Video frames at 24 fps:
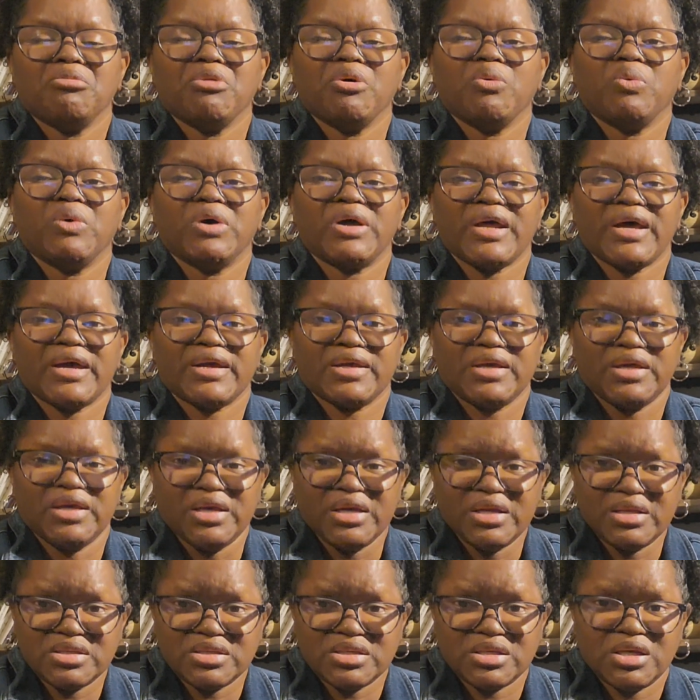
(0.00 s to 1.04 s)
But what I
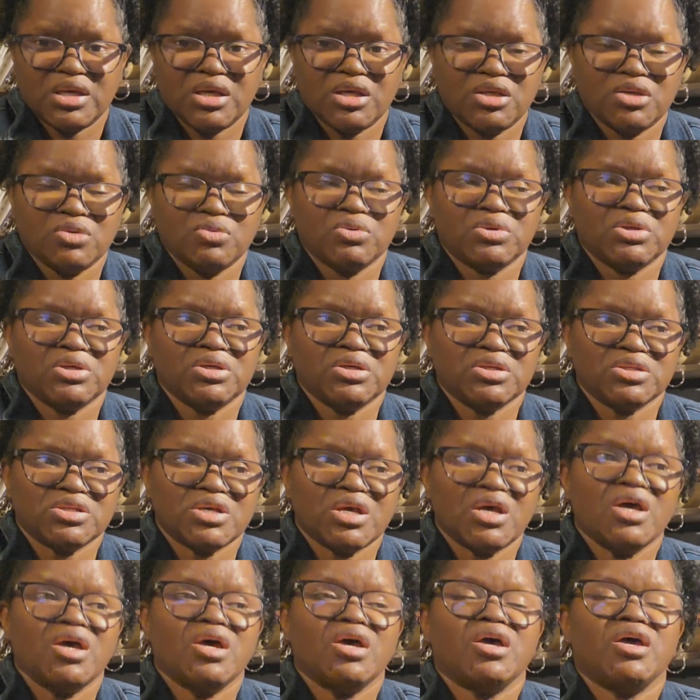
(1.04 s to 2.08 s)
can tell you
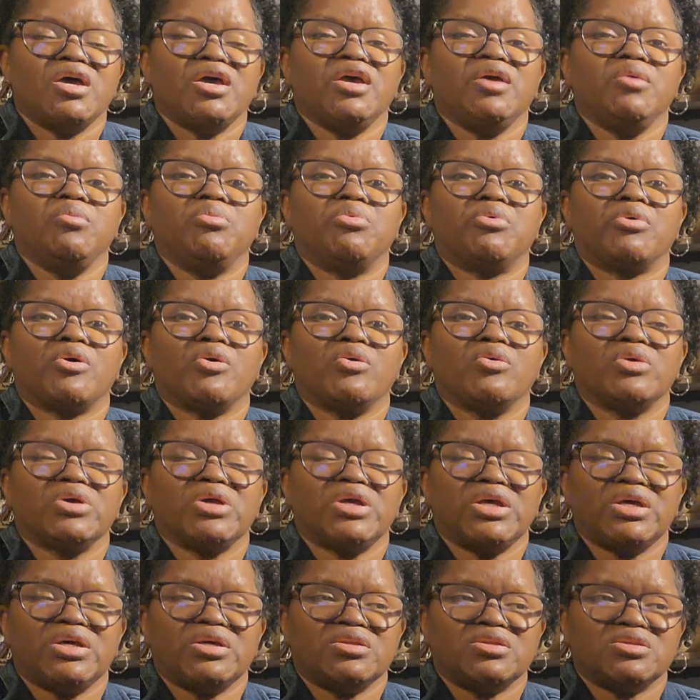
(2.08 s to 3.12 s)
is he
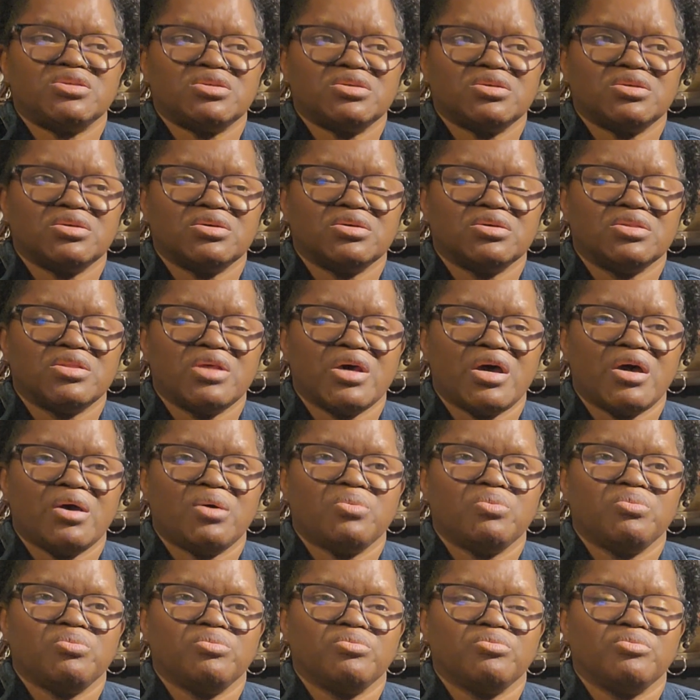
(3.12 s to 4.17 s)
broke into
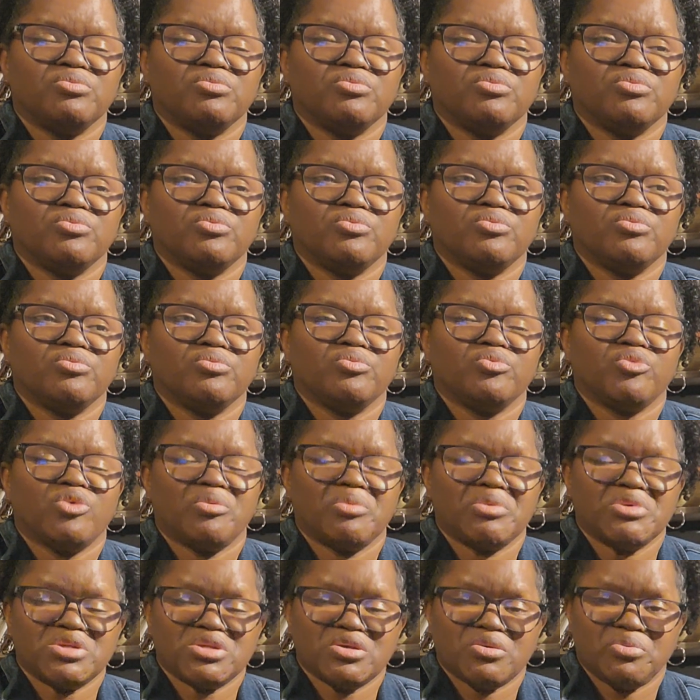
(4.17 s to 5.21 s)
that
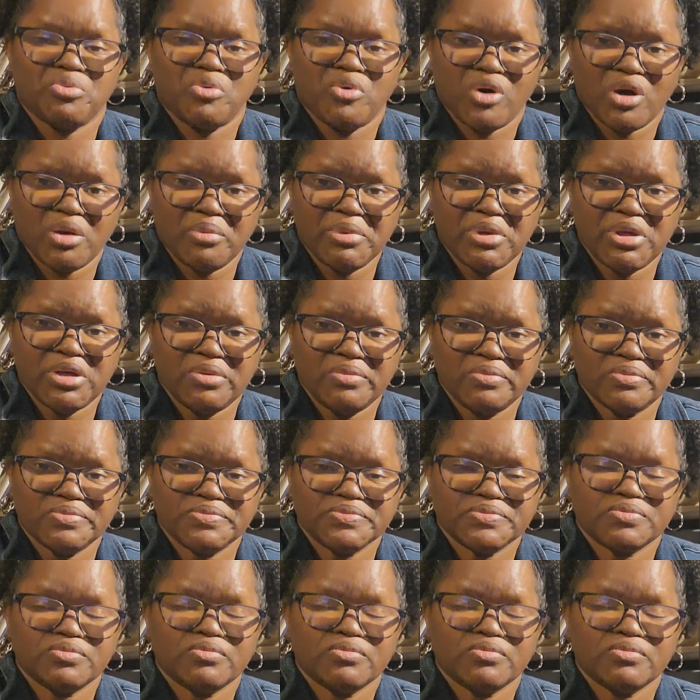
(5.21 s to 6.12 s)
woman's apartment,